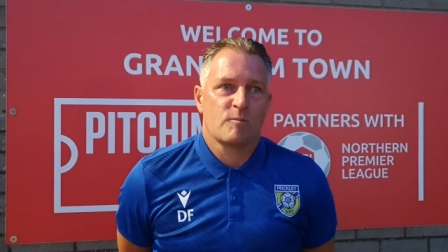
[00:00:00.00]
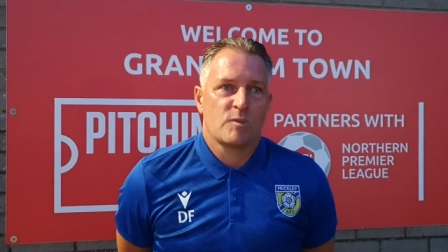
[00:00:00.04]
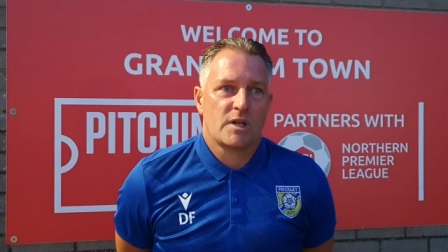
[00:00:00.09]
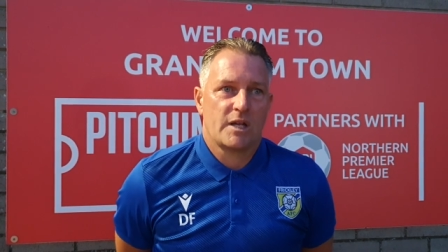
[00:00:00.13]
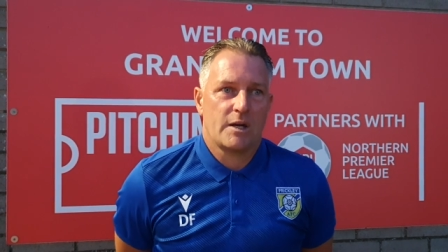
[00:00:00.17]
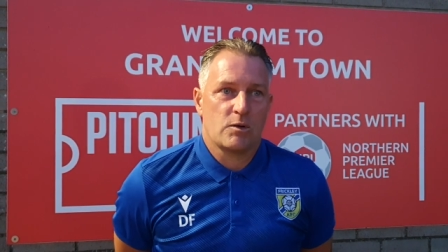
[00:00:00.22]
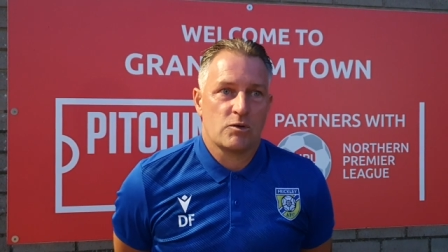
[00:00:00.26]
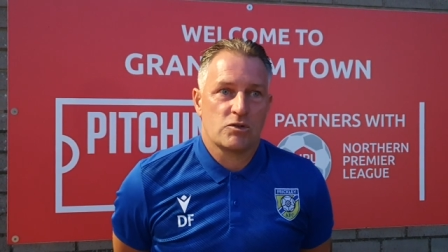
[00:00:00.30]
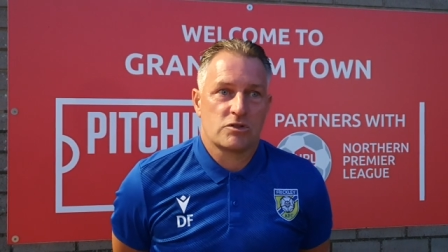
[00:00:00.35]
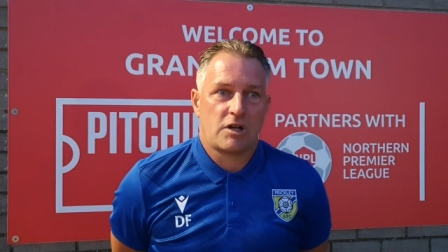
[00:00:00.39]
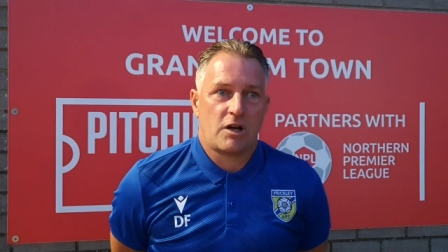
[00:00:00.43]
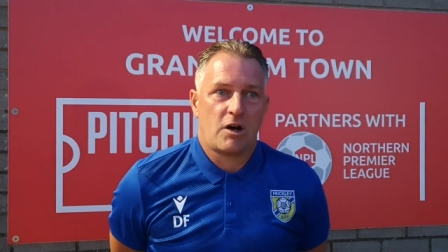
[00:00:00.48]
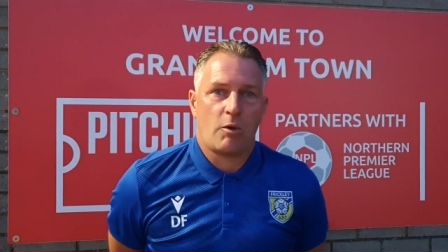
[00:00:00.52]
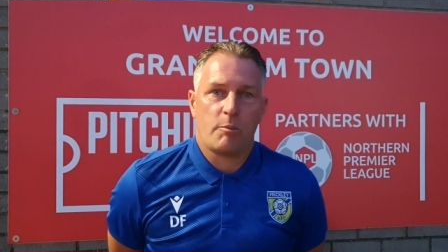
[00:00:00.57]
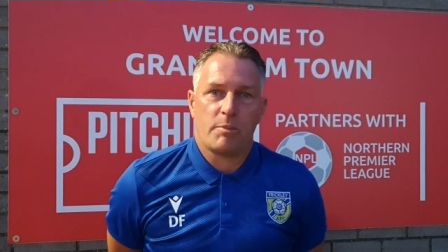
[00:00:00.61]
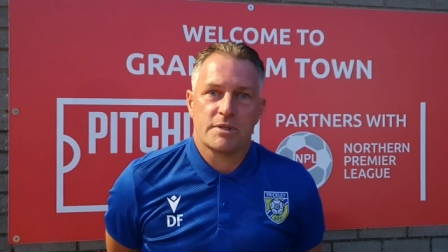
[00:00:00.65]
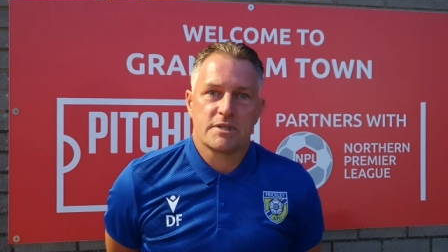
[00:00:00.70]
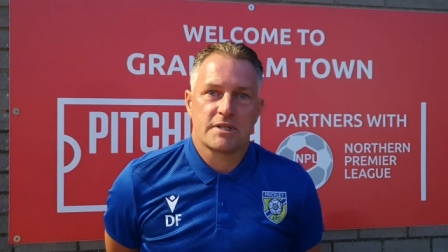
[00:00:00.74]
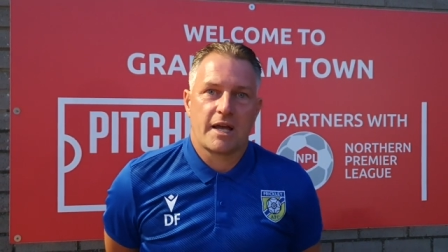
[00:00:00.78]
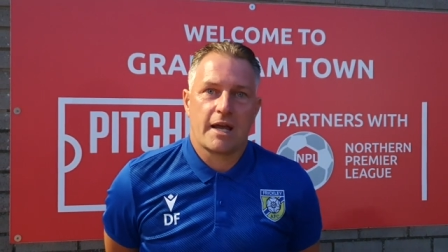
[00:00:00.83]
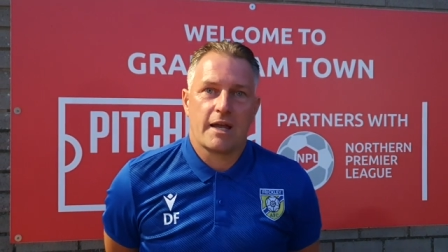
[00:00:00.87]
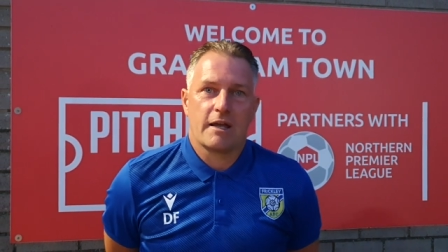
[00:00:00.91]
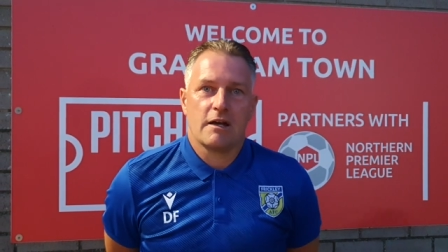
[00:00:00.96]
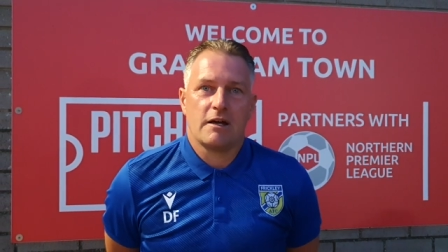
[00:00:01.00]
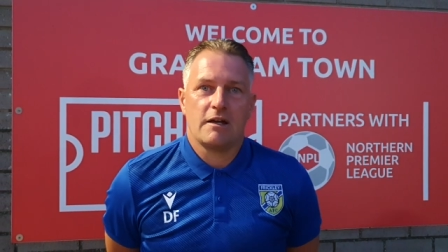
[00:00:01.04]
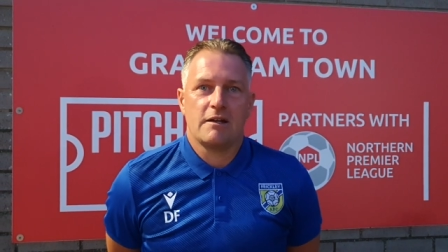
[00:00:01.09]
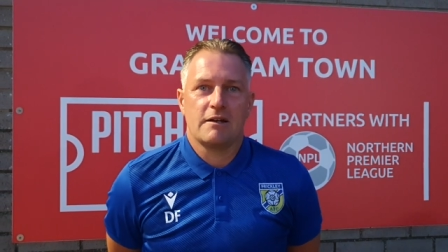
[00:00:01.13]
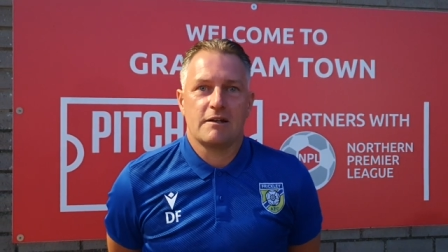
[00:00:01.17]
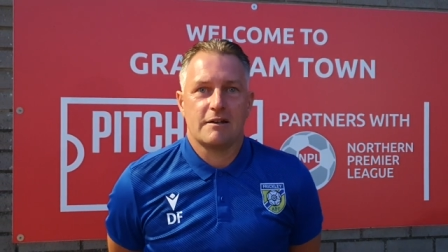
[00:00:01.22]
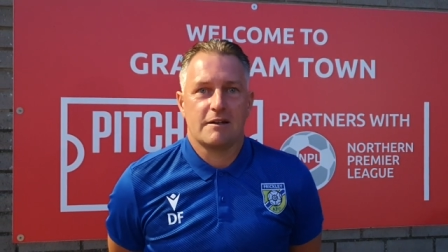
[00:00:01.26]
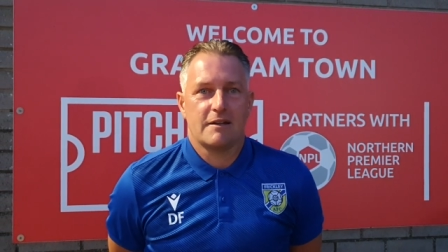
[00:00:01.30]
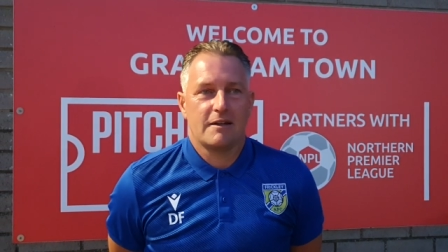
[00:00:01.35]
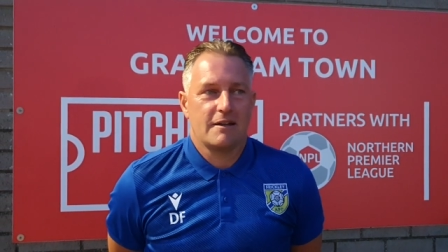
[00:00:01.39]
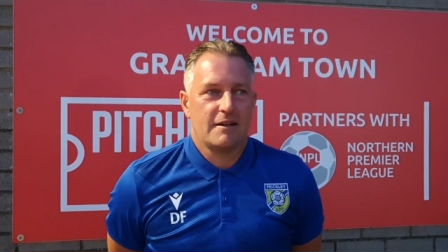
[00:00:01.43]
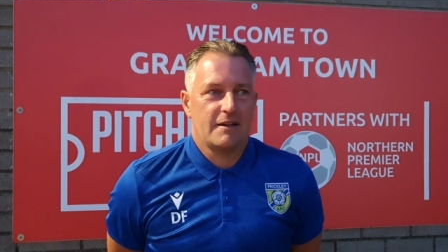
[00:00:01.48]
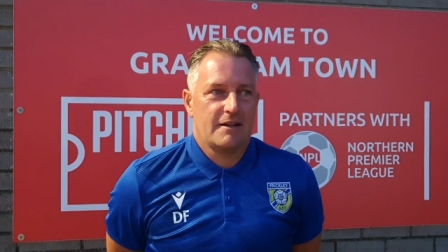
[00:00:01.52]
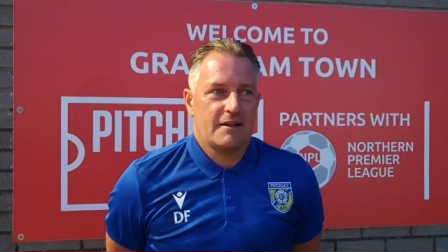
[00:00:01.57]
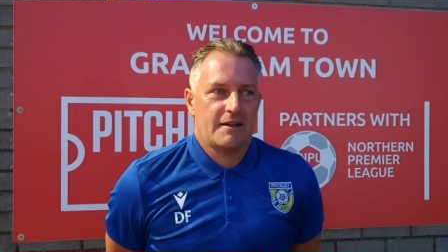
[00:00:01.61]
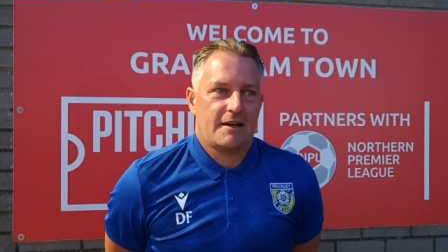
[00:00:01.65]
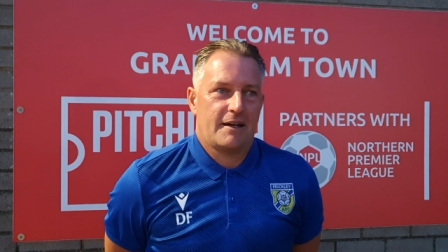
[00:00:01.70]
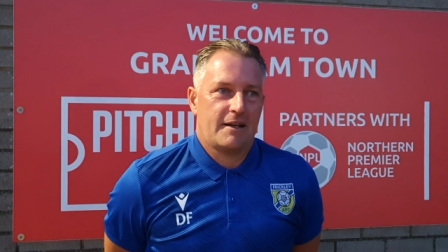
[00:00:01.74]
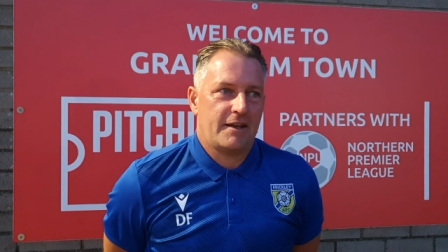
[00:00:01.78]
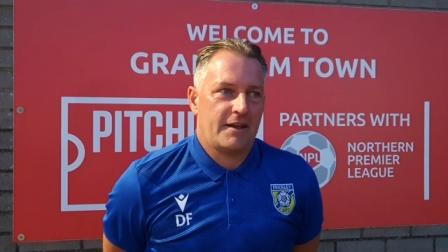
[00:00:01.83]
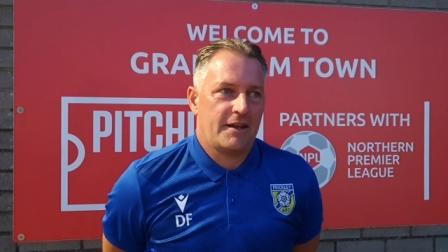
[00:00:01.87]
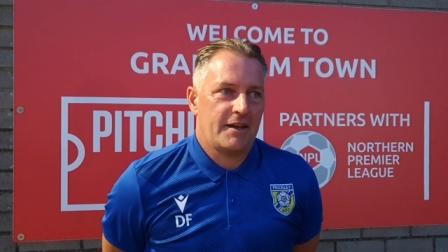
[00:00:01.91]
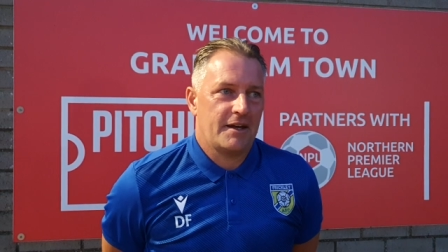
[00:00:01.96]
it was a hot potato,
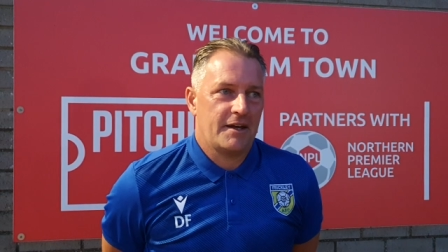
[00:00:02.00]
and